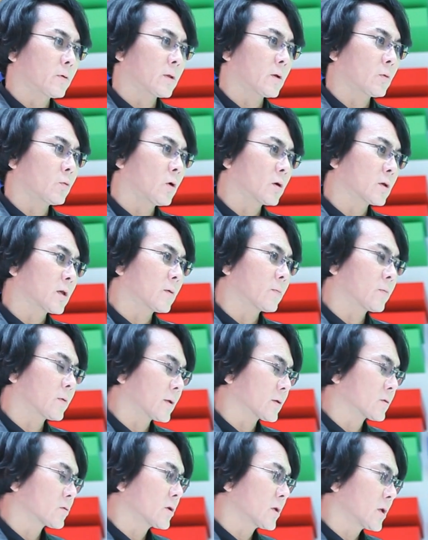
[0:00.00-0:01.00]
that are working for the
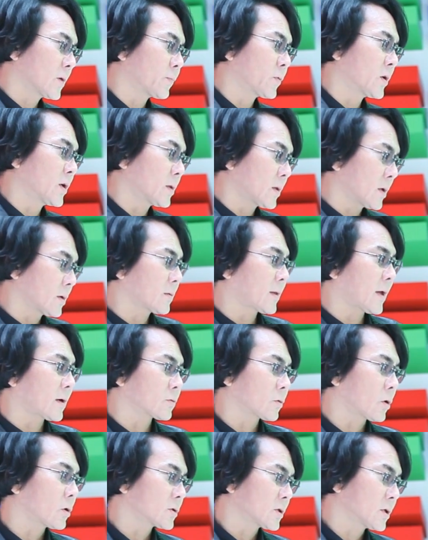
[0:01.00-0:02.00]
3D printing
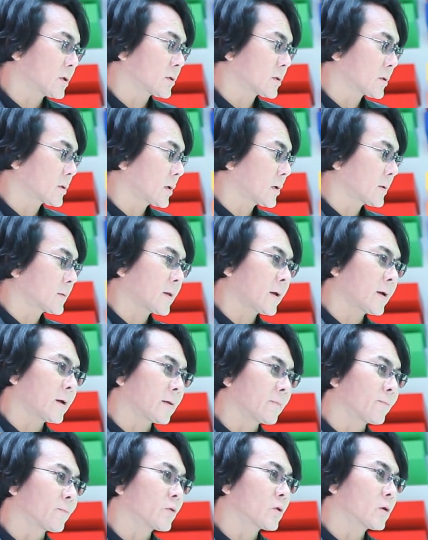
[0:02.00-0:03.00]
technologies, they are
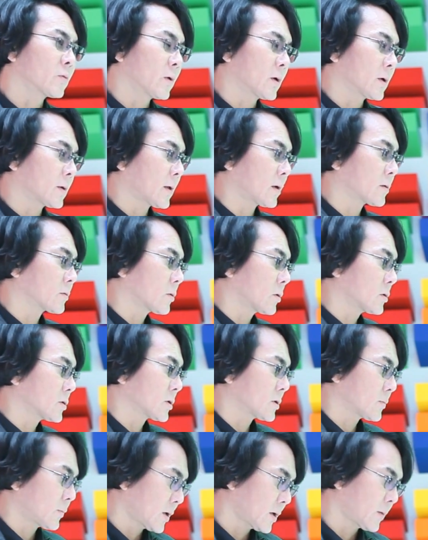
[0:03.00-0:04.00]
improving the
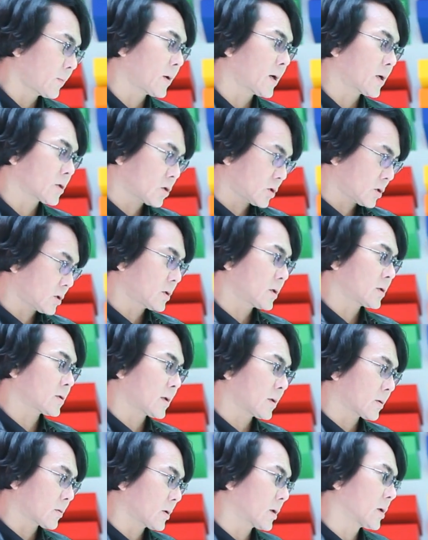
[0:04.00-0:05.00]
technologies very much
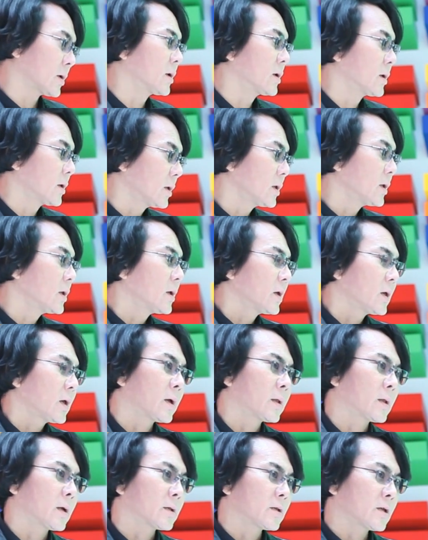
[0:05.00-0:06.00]
recently. And
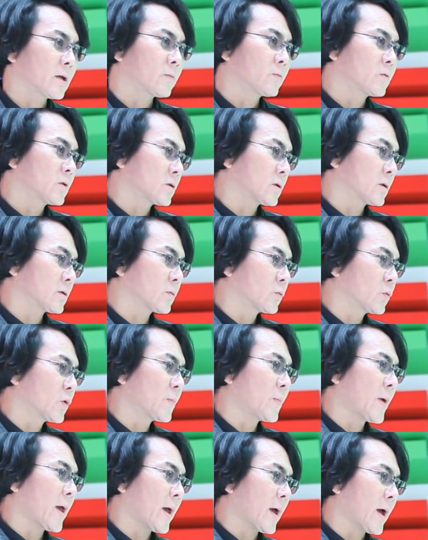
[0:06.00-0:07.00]
in the near future, we
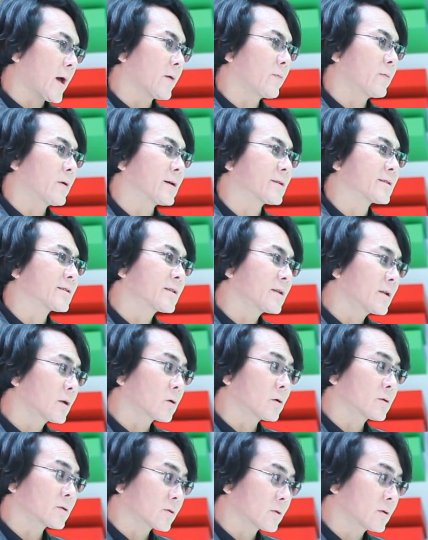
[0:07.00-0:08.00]
may have
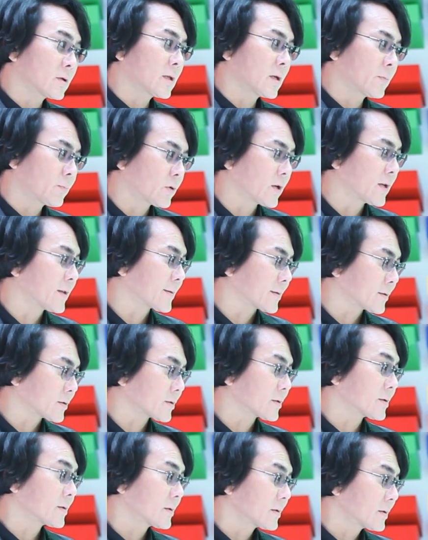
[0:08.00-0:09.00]
silicon 3D
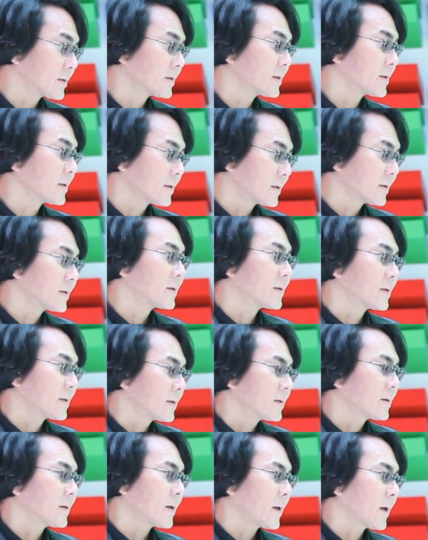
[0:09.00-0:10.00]
printers,
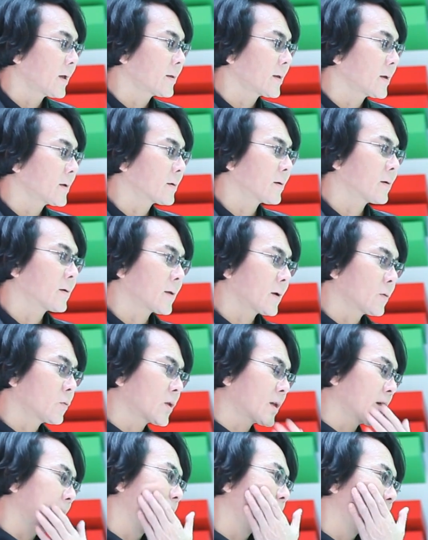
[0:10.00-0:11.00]
and that we
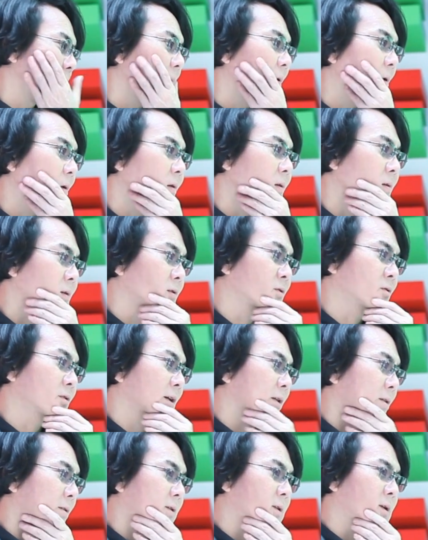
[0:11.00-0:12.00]
can
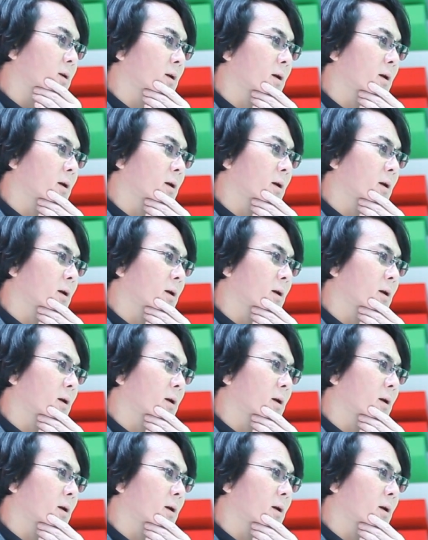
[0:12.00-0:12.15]
just